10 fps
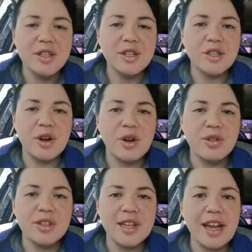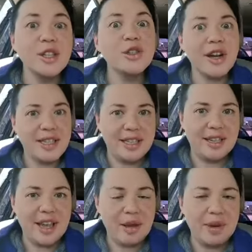So this extra
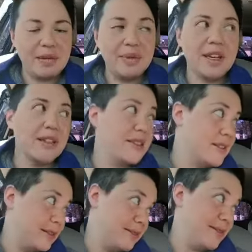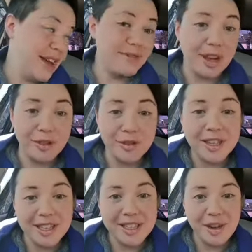idea came in because I've got 3
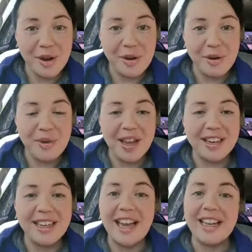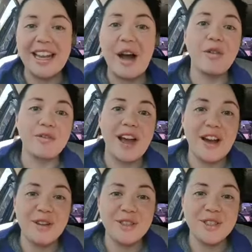kids at home and getting out of the
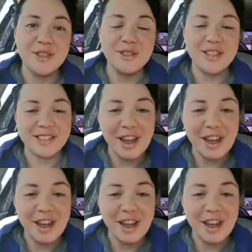house to do these.